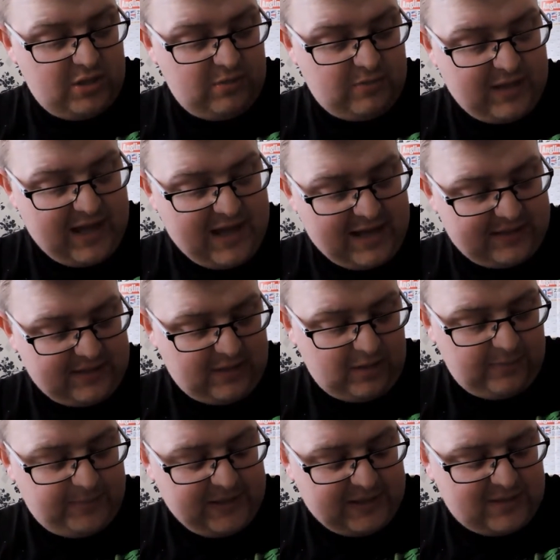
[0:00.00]

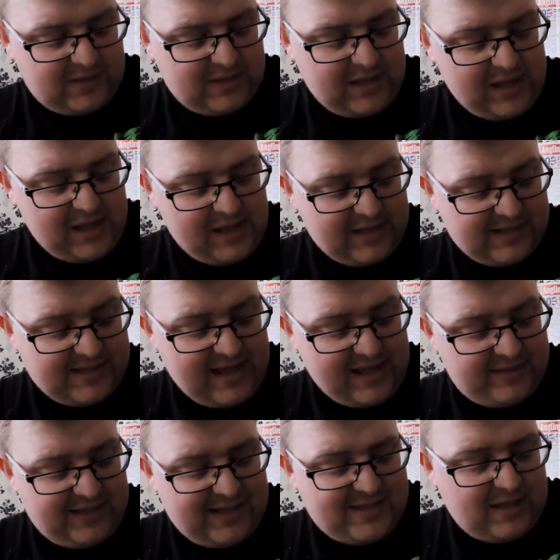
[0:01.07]
I picked a set
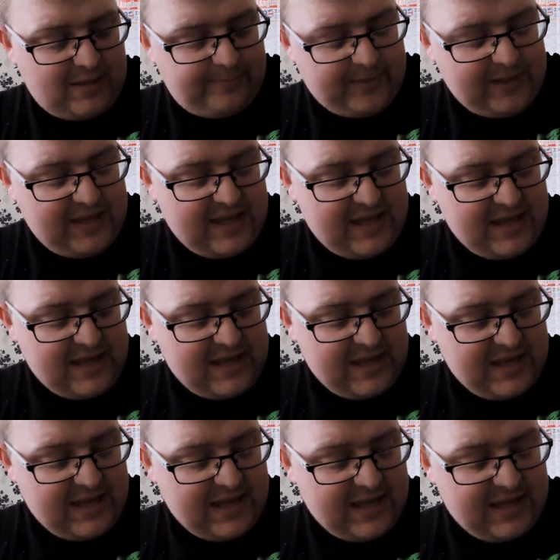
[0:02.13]
of these up
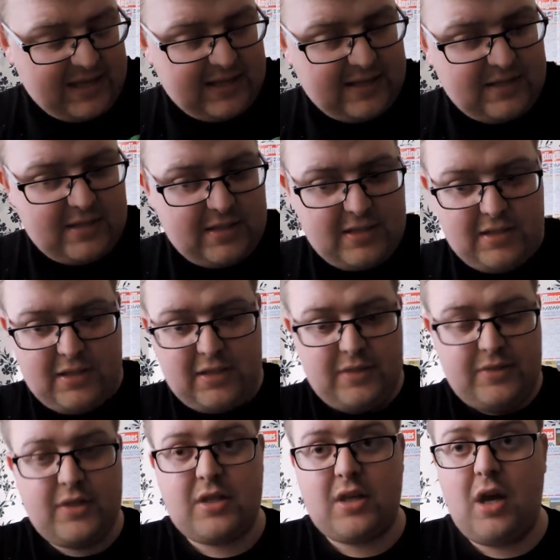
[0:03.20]
in
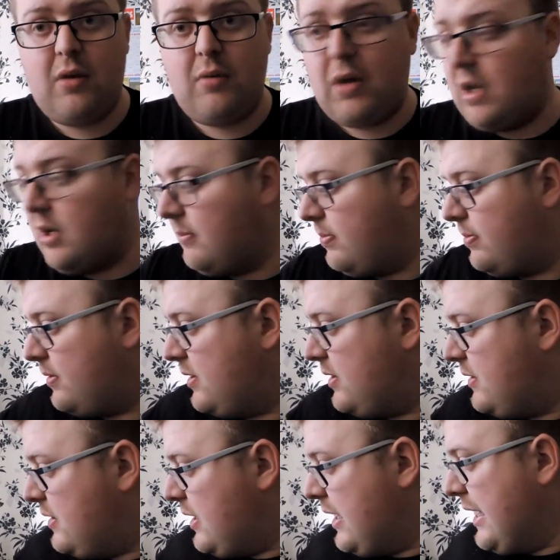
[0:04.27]
the Co-op,
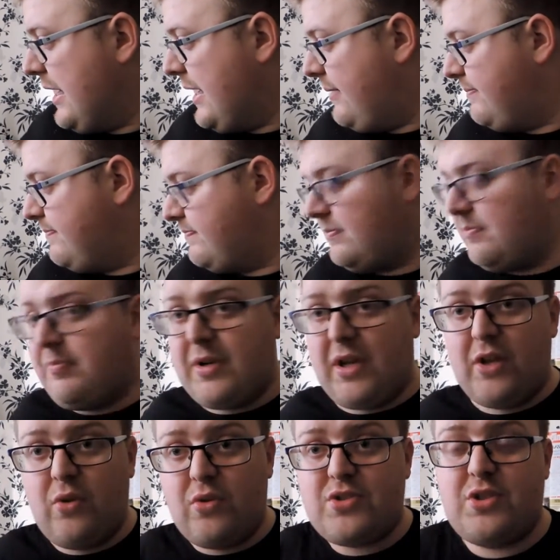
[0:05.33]
but
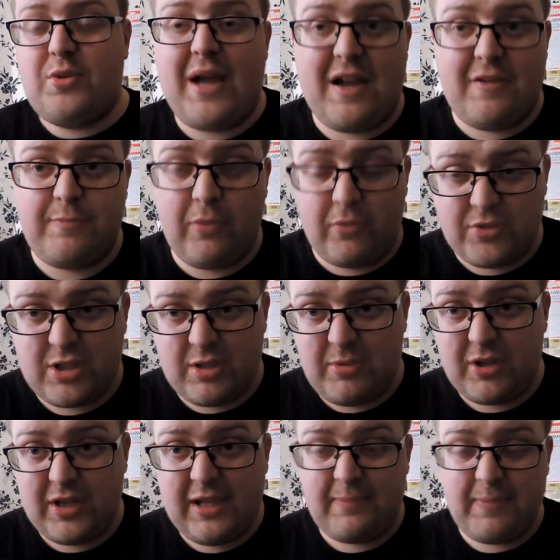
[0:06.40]
I also have bought
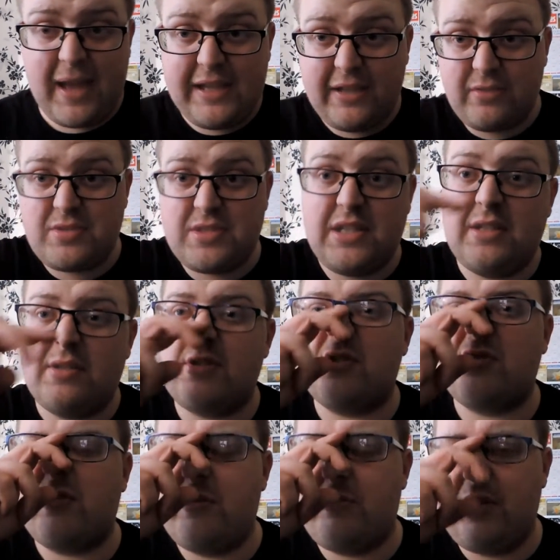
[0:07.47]
some on eBay. You'll see
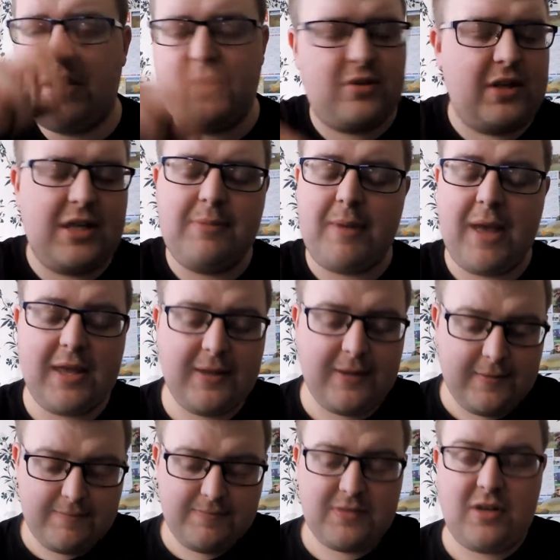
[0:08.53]
not eBay,
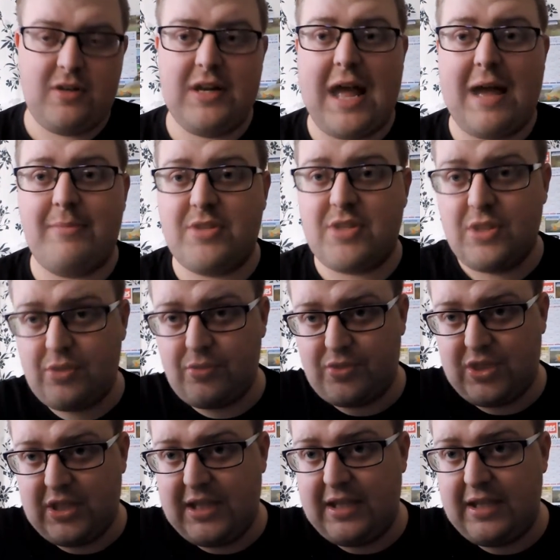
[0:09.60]
on Amazon. You'll
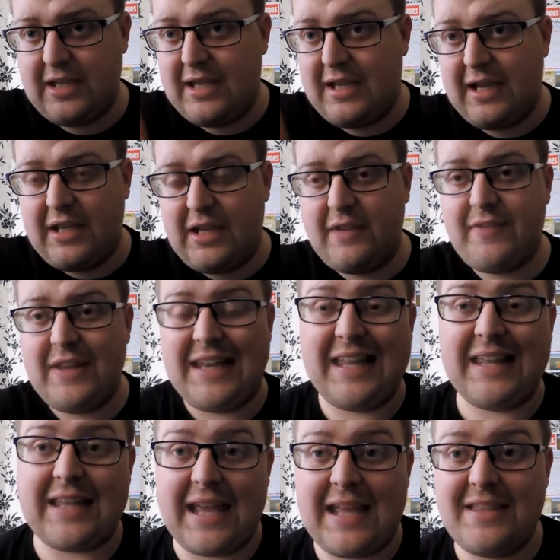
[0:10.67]
see another
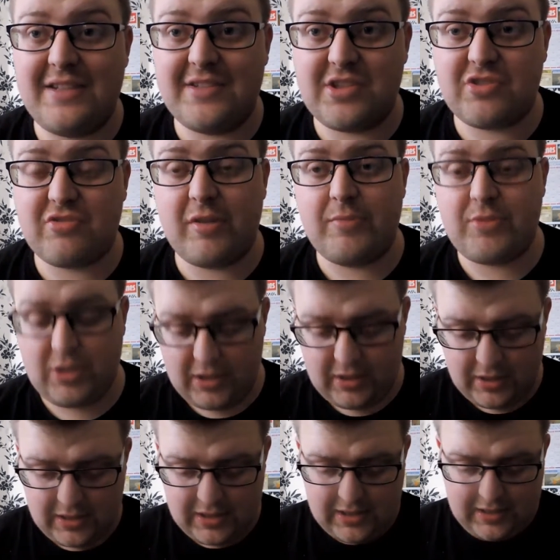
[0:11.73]
link in the
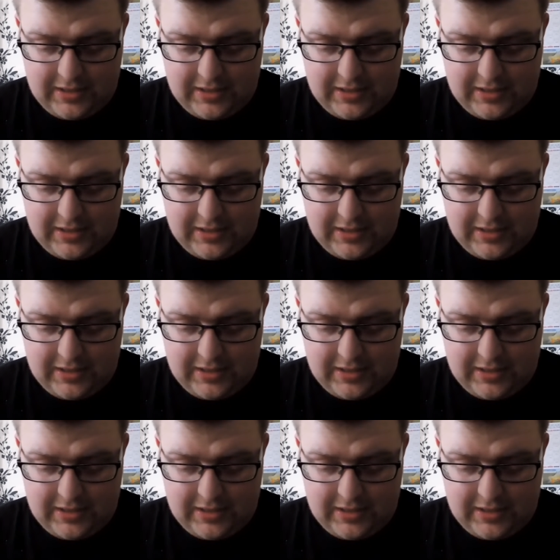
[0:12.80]
description,